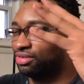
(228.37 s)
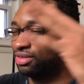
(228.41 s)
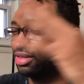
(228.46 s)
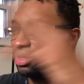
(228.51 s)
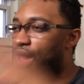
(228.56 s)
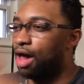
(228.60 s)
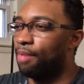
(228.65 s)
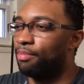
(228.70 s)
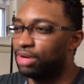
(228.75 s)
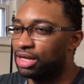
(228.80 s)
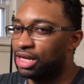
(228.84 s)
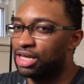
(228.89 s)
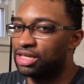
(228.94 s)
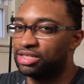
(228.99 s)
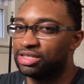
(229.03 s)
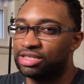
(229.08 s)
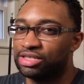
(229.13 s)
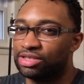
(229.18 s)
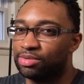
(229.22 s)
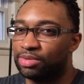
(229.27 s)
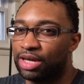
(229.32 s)

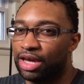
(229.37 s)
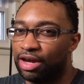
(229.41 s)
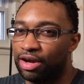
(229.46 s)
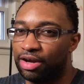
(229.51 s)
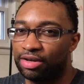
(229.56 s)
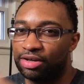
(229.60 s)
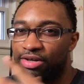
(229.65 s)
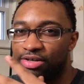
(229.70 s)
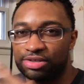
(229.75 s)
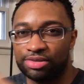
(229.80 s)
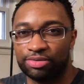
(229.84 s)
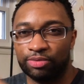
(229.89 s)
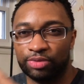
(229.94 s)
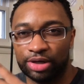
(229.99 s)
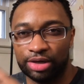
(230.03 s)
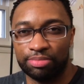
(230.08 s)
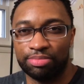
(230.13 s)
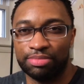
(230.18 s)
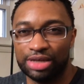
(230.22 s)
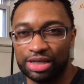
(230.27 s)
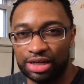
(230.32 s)
combinations of characters and
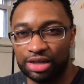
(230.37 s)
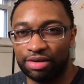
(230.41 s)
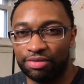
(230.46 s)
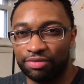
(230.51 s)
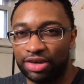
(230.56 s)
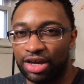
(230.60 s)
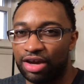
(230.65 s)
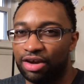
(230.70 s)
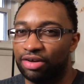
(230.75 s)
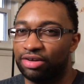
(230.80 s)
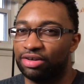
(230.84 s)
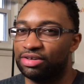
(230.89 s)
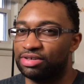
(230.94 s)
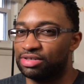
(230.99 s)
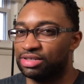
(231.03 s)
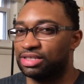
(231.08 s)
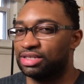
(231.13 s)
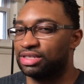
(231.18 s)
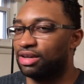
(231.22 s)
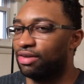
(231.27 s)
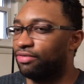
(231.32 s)
weird meeting of characters
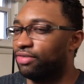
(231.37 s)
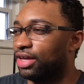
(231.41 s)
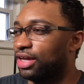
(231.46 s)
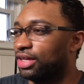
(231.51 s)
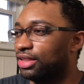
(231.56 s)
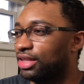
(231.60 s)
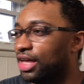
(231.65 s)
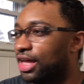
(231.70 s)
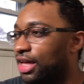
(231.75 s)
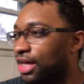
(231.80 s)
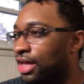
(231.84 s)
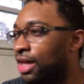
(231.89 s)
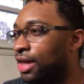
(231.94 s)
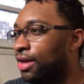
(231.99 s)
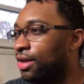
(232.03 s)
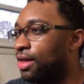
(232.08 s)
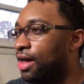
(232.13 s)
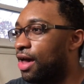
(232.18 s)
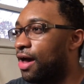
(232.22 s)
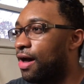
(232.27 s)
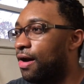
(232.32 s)
and stuff like that.
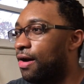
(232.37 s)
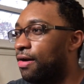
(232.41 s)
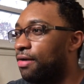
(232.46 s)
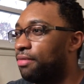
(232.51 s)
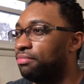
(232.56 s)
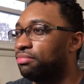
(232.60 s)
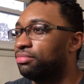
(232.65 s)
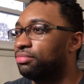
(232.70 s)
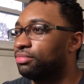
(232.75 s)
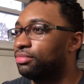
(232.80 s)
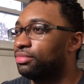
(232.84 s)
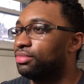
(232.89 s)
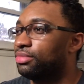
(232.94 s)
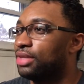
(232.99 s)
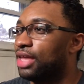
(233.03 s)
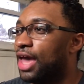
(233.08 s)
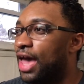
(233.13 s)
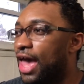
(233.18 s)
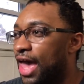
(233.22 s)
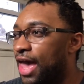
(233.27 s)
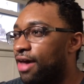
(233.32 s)
Um,
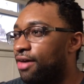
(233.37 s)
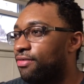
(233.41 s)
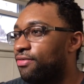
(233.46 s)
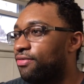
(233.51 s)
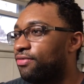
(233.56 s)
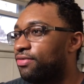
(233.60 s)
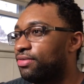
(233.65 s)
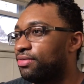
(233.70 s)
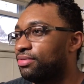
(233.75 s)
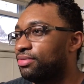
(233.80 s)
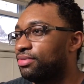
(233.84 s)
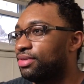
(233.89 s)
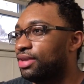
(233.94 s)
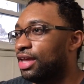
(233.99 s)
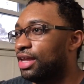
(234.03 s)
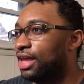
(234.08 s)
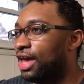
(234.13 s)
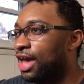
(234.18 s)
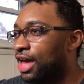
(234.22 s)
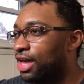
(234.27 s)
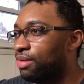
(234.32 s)
they have
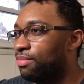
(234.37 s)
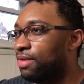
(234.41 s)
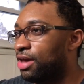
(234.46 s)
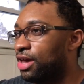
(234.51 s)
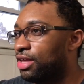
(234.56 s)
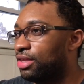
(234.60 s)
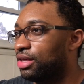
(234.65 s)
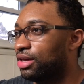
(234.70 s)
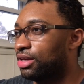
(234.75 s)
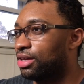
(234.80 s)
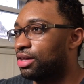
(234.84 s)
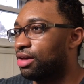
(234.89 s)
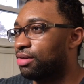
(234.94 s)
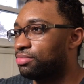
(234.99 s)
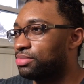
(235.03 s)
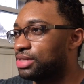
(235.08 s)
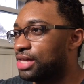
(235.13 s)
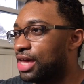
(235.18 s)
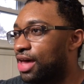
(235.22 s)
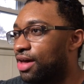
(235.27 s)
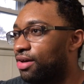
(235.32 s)
an anime that
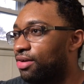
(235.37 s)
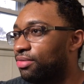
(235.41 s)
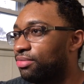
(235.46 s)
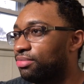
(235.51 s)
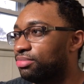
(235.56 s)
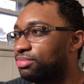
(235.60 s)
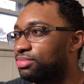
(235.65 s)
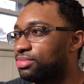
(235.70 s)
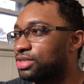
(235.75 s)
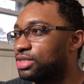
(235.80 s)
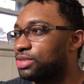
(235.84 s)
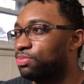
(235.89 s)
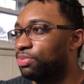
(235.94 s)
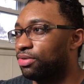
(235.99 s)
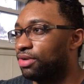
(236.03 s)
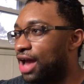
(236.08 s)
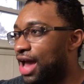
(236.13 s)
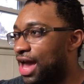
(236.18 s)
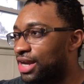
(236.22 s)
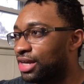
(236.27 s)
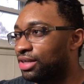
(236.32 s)
comes out
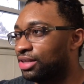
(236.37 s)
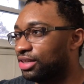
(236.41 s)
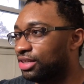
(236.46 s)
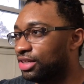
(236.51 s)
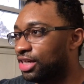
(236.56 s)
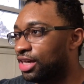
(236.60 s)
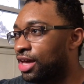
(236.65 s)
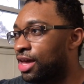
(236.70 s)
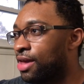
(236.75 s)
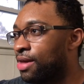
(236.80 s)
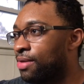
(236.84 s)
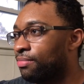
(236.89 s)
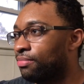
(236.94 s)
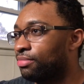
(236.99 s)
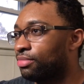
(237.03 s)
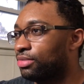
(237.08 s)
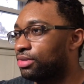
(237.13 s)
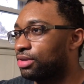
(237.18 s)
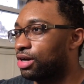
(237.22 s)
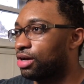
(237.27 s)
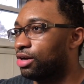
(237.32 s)
sporadically
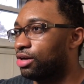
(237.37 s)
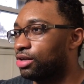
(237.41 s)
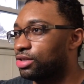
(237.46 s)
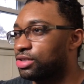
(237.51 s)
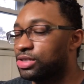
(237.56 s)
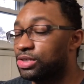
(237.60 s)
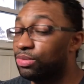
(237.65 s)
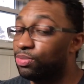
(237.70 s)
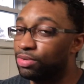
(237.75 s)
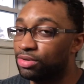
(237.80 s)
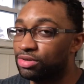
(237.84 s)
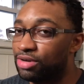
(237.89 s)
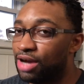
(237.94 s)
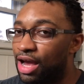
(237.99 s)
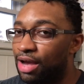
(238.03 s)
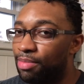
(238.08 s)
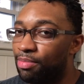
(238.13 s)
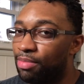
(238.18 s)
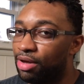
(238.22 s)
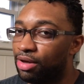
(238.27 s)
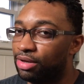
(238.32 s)
called Super
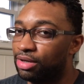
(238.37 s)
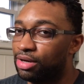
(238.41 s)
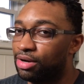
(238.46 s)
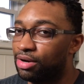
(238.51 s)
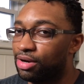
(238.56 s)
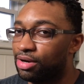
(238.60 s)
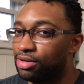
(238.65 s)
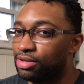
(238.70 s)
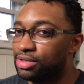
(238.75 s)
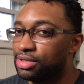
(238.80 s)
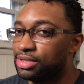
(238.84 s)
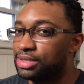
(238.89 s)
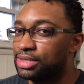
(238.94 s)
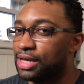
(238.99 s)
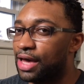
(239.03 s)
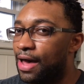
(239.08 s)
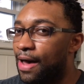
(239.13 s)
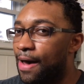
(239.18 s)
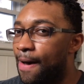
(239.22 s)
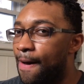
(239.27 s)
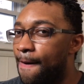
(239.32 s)
Dragon Ball Heroes.
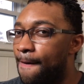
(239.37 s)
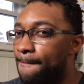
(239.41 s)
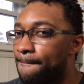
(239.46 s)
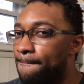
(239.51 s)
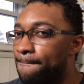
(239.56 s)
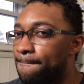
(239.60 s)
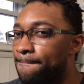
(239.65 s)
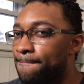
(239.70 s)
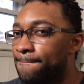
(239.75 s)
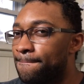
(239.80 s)
Um,